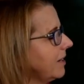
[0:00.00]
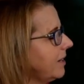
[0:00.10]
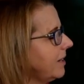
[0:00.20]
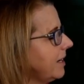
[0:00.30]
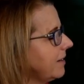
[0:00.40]

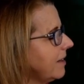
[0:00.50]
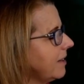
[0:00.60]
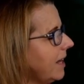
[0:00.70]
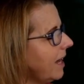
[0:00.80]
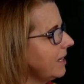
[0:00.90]
learning that
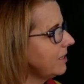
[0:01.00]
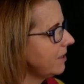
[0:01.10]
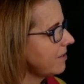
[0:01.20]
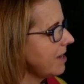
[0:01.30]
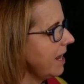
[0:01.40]
that is
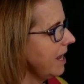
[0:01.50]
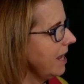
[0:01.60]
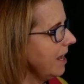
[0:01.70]
3